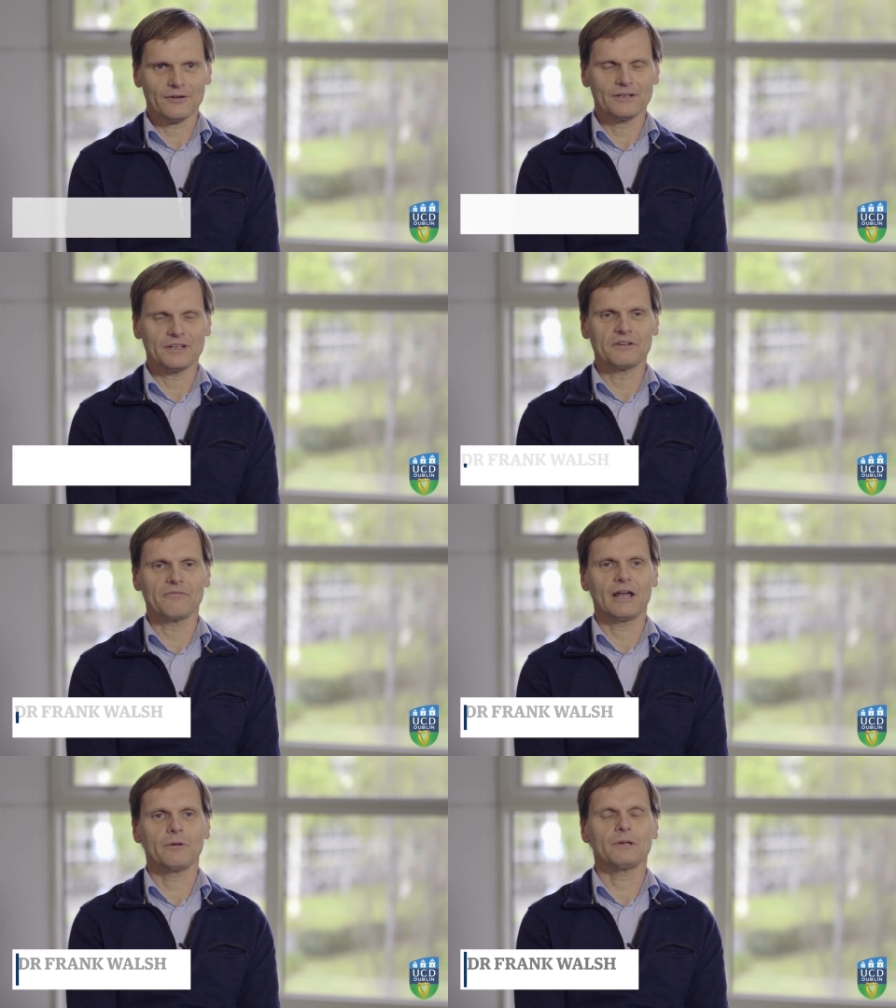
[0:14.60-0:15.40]
in the
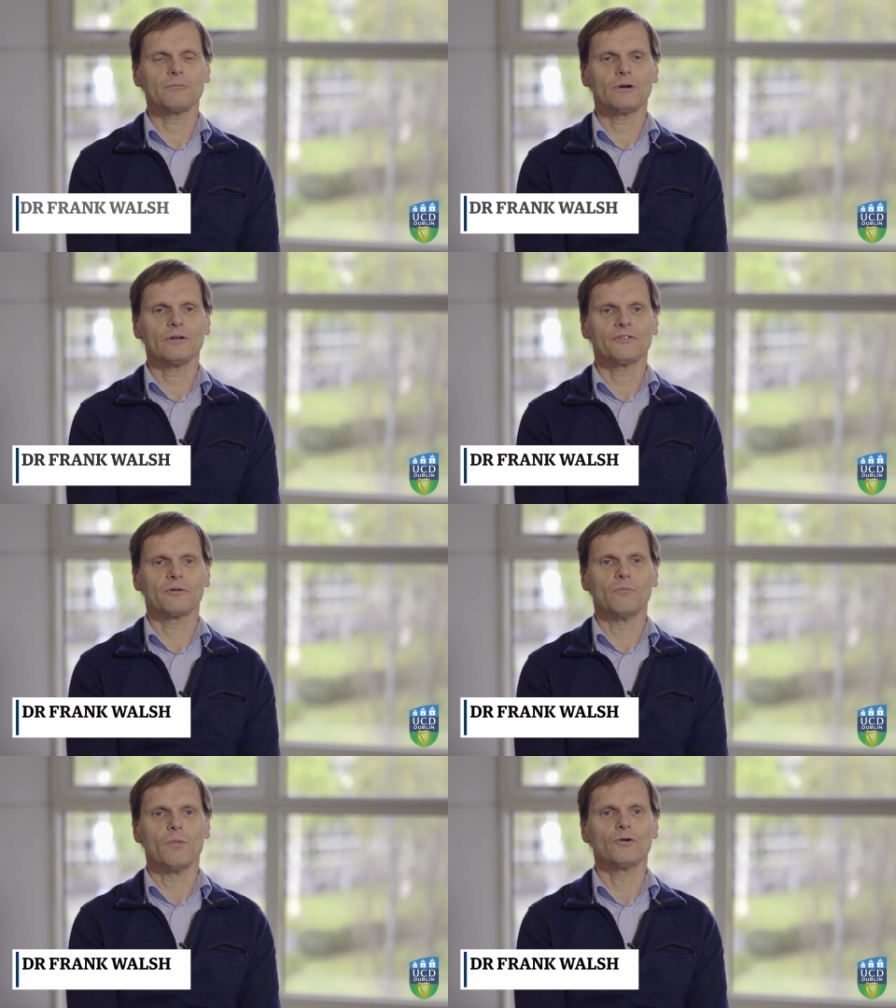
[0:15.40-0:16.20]
developing world. So
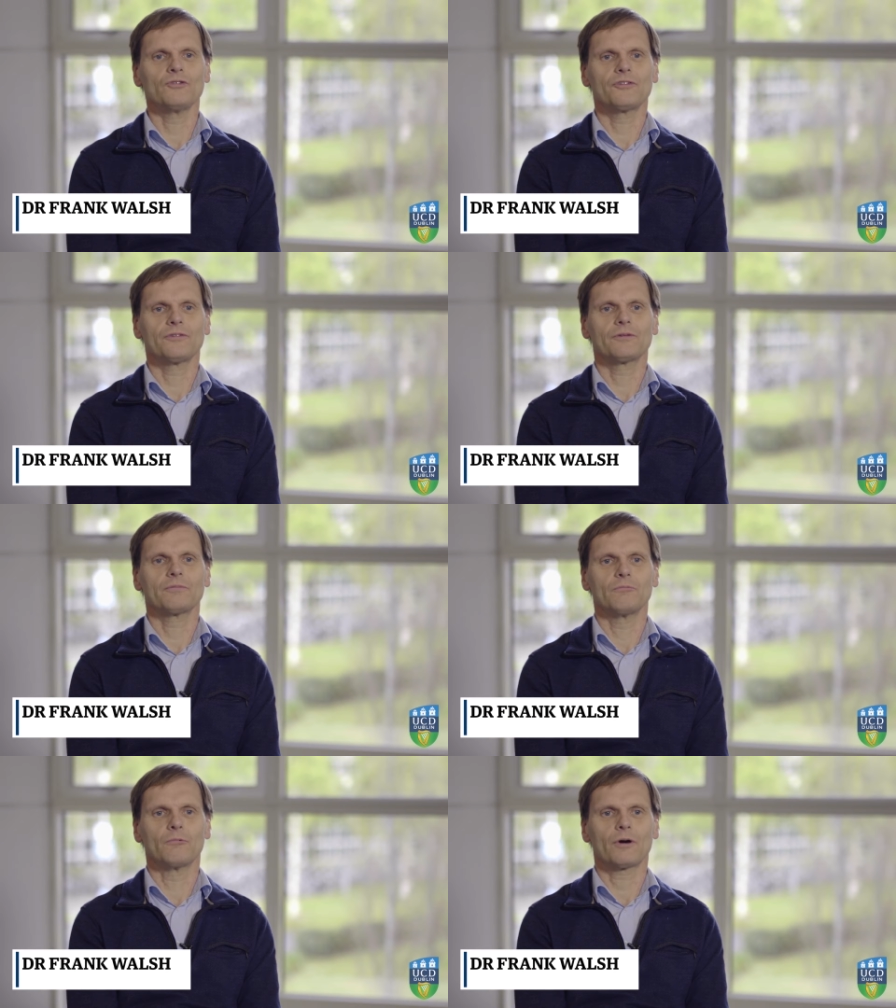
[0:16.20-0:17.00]
most
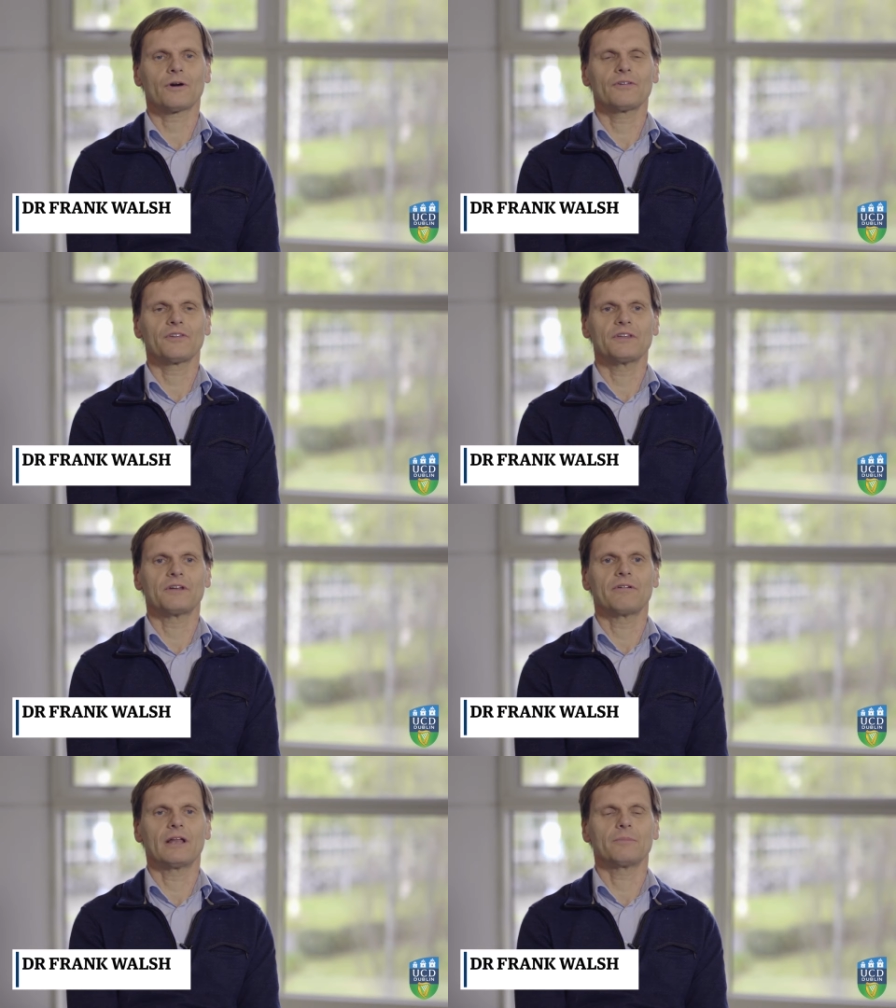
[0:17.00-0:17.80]
workers in the
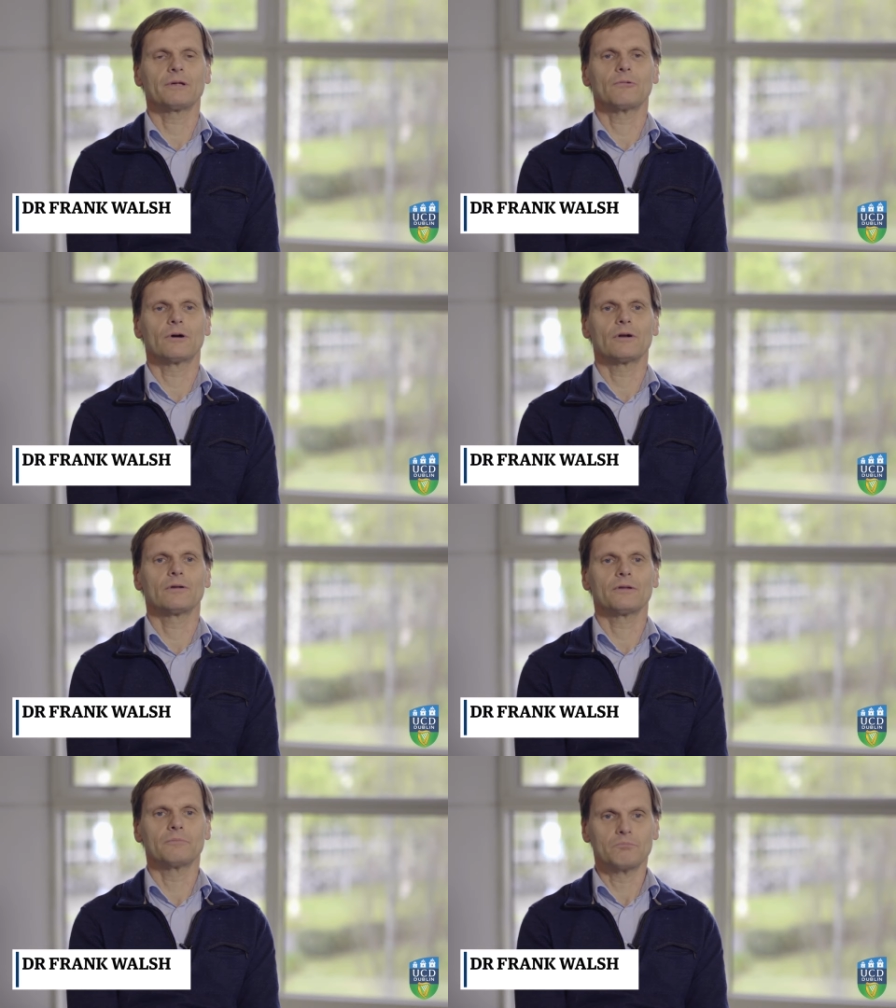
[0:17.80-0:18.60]
developing
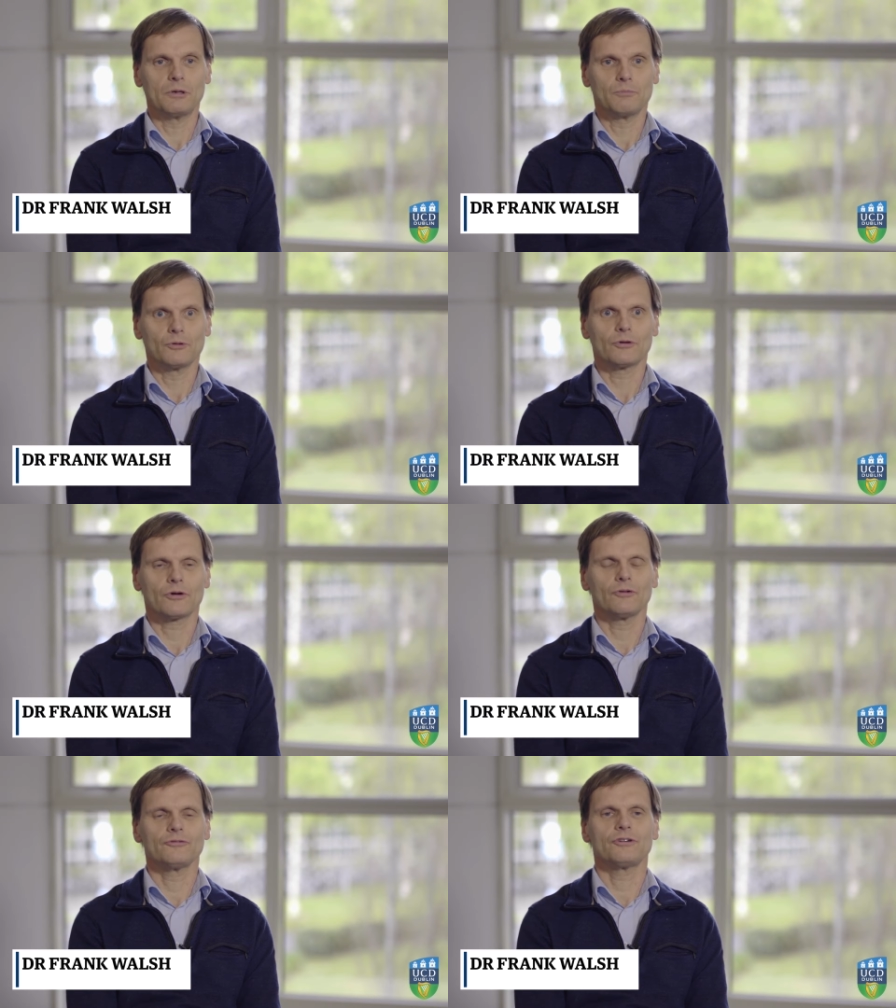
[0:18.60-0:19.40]
world, in poor
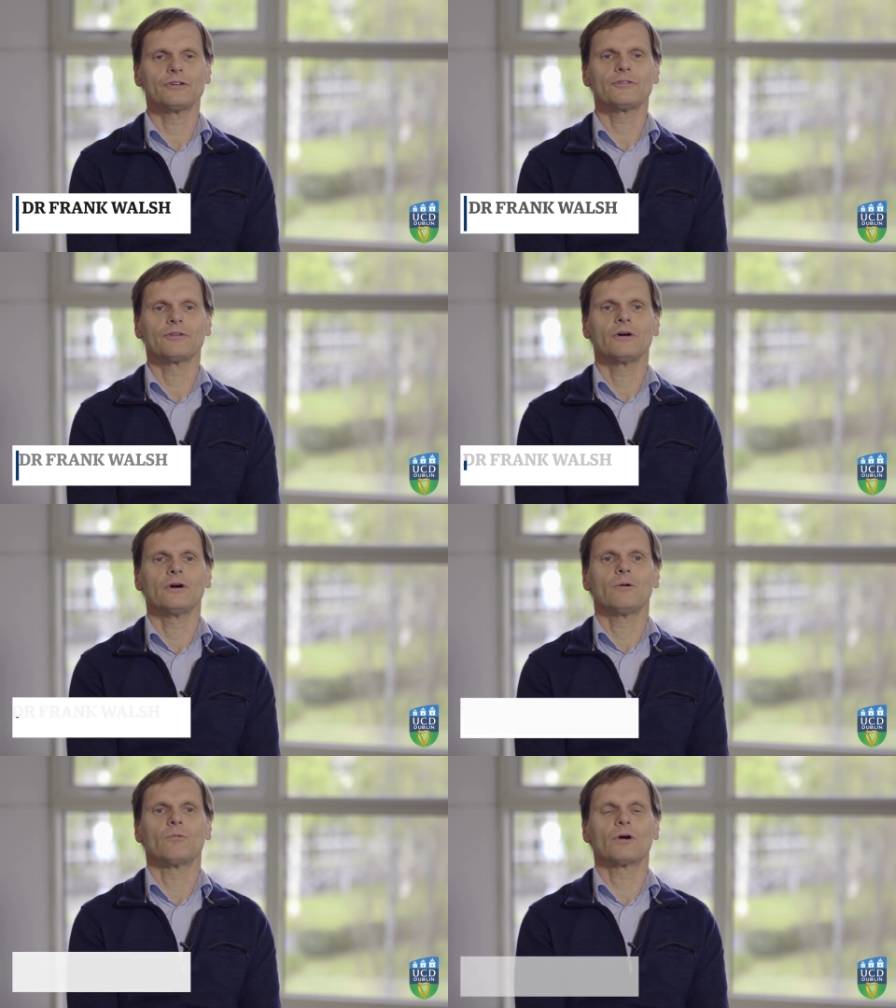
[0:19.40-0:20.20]
countries,
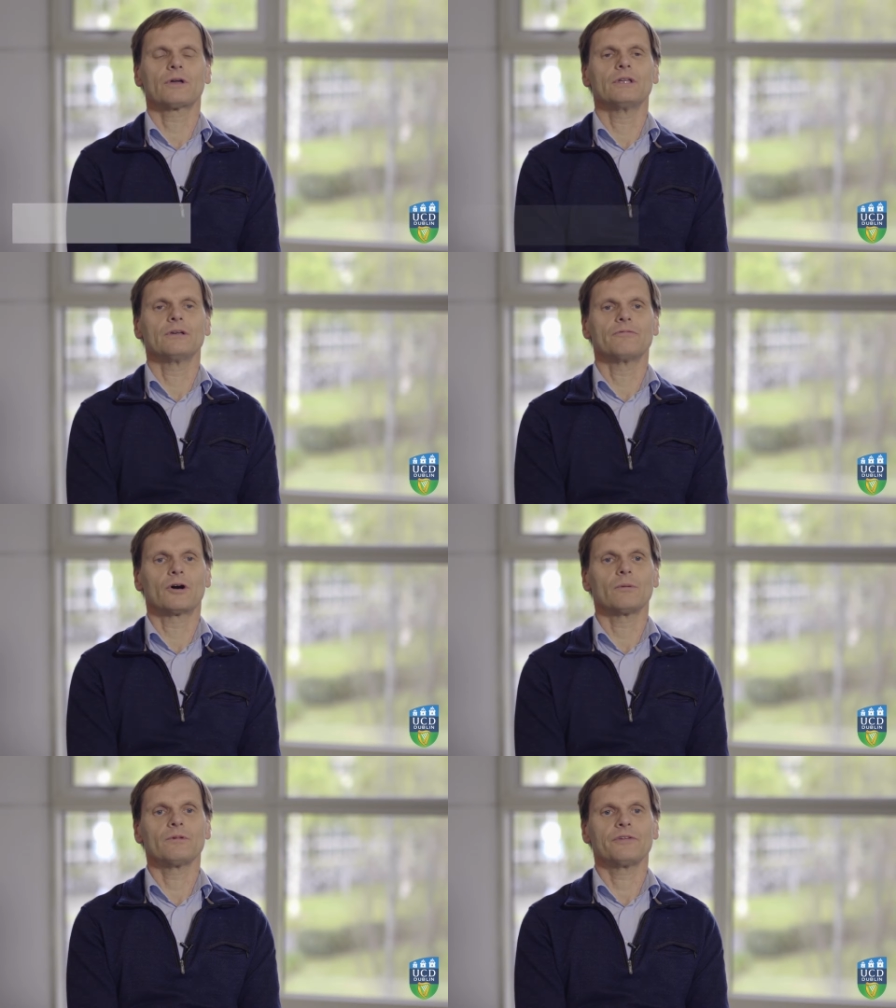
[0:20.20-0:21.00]
work in the
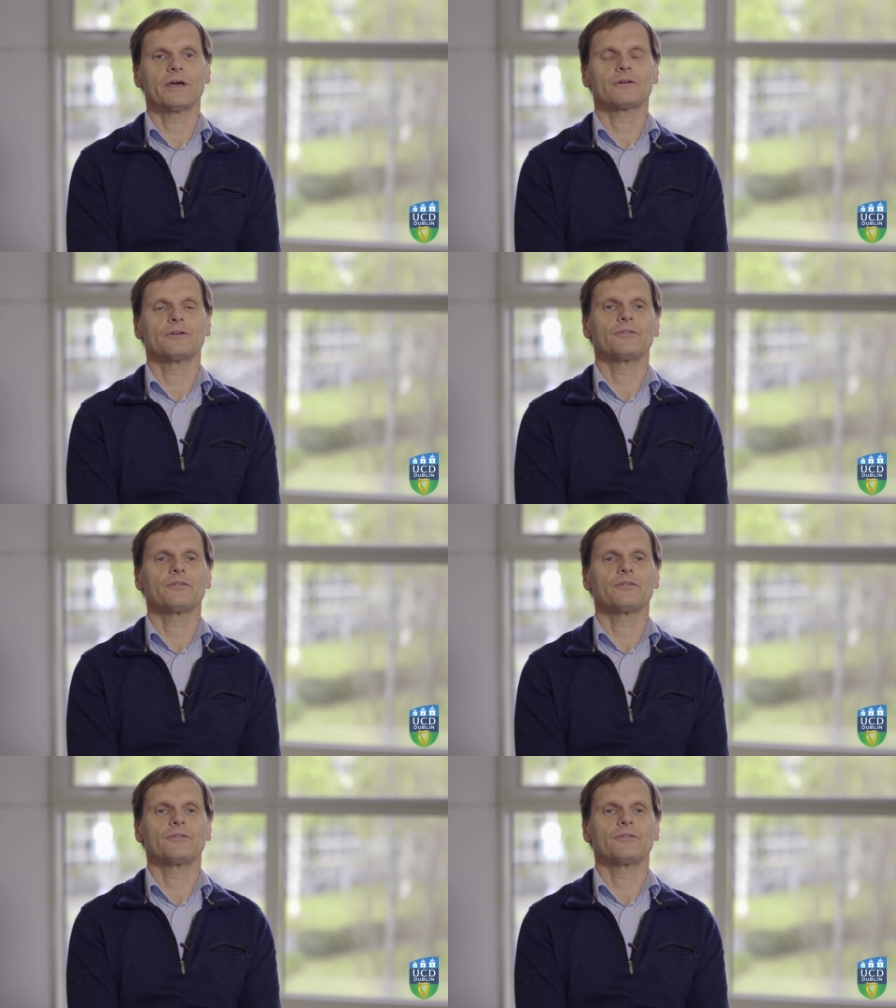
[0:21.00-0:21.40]
informal sector.